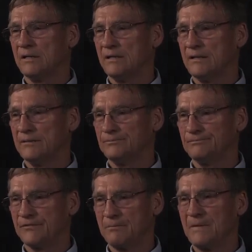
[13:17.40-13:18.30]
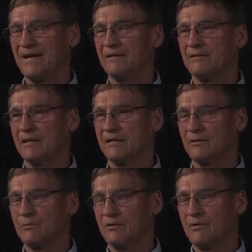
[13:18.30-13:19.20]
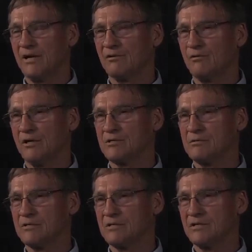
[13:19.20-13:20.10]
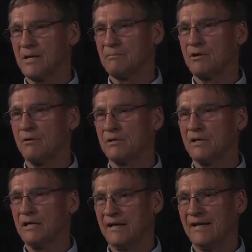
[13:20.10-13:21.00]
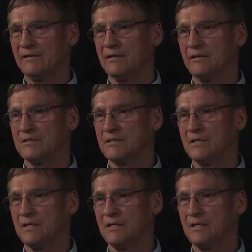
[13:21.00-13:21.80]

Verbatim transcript: Um, the main thing that we ran across was uh, tapioca and anthills.